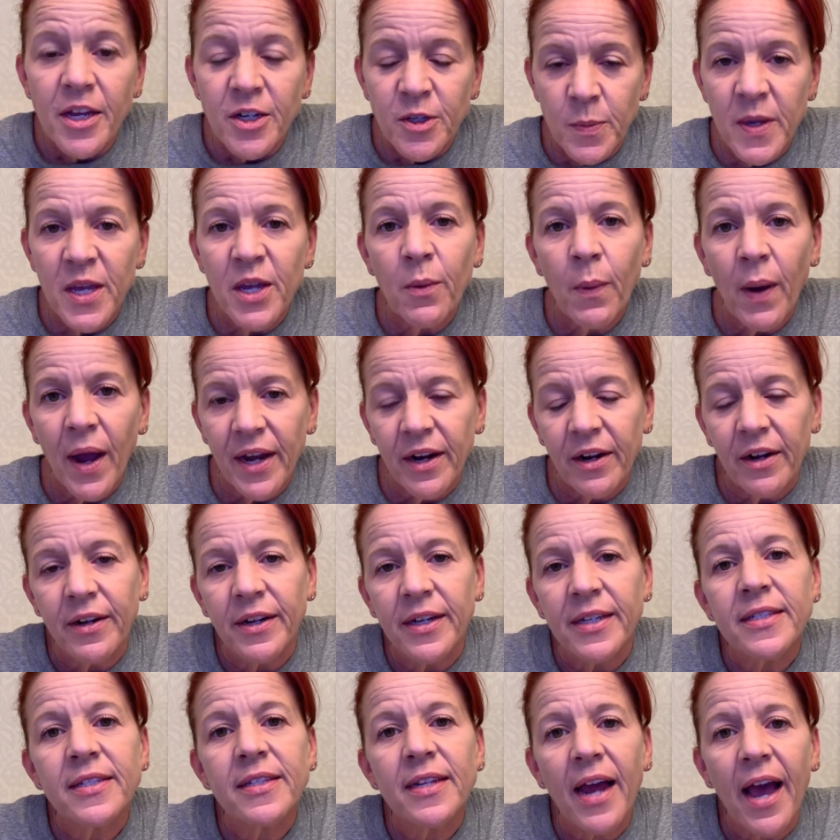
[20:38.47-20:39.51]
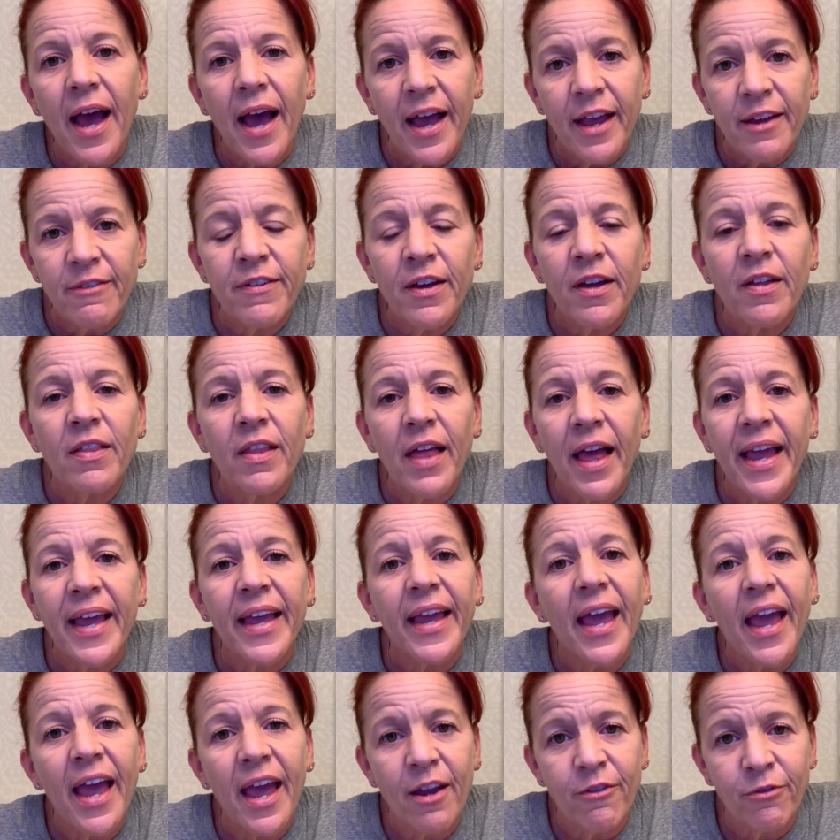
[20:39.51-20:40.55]
To be quite honest, I felt
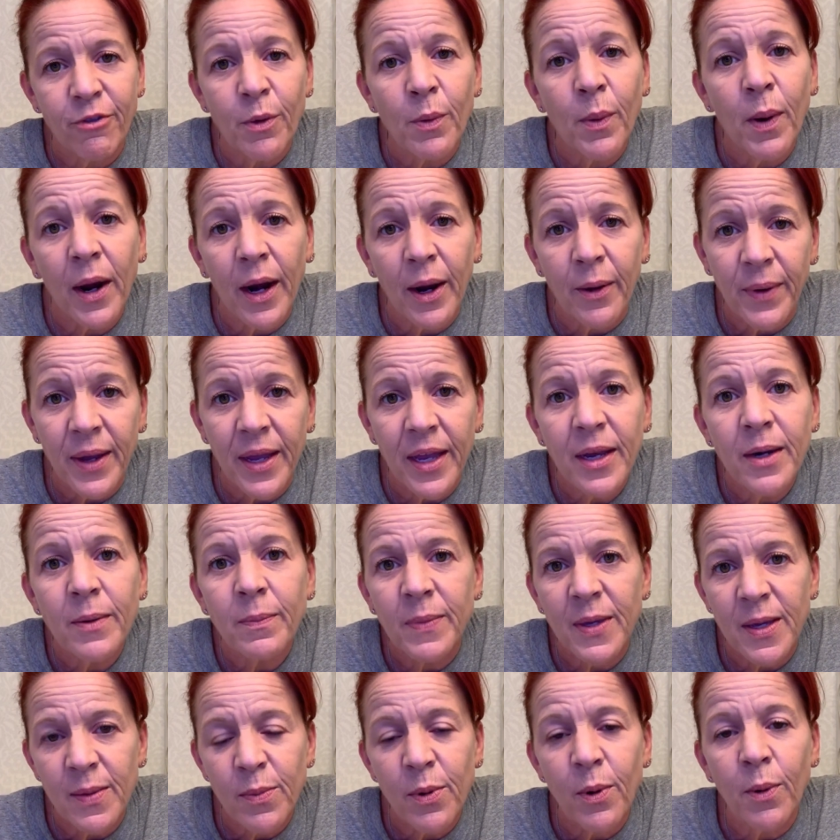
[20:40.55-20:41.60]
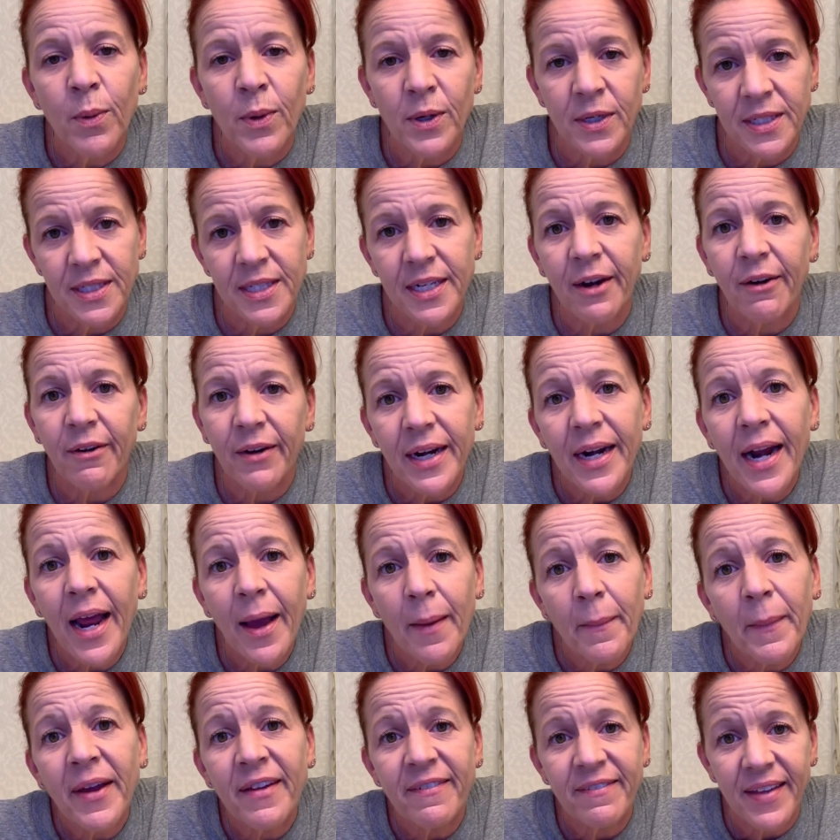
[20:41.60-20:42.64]
like everywhere I went, people were staring
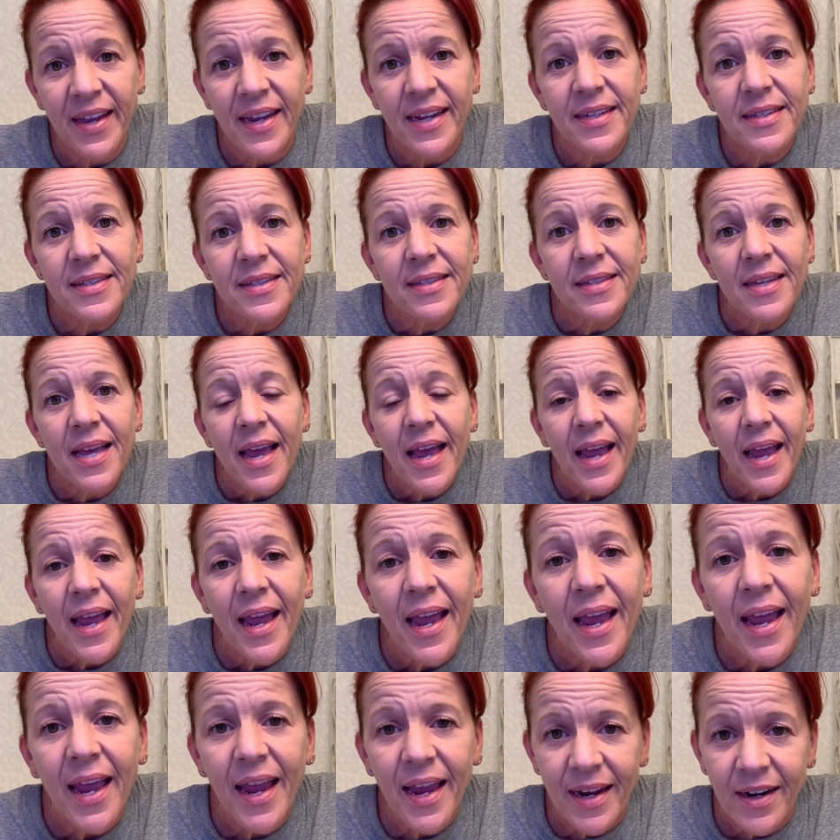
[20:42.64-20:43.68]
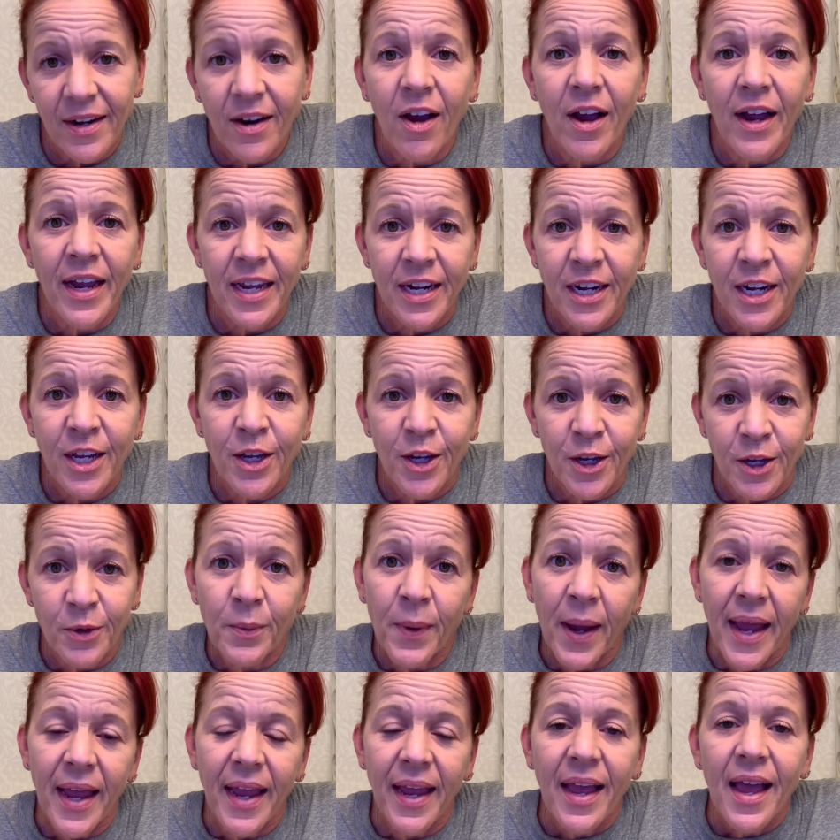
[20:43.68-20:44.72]
at my face. And not in a good
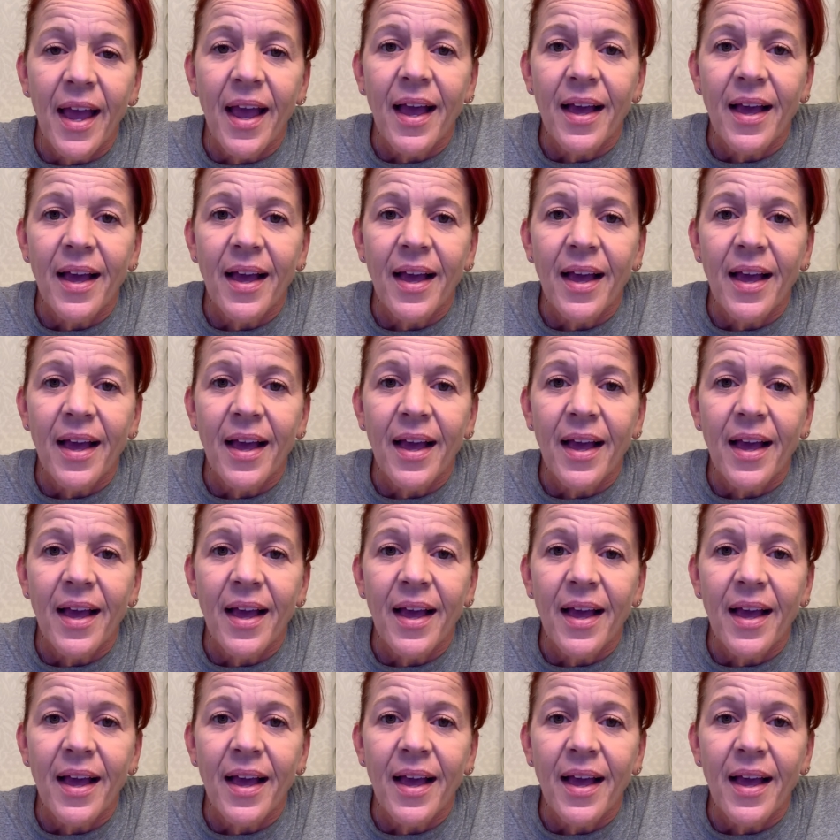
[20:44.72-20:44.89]
way.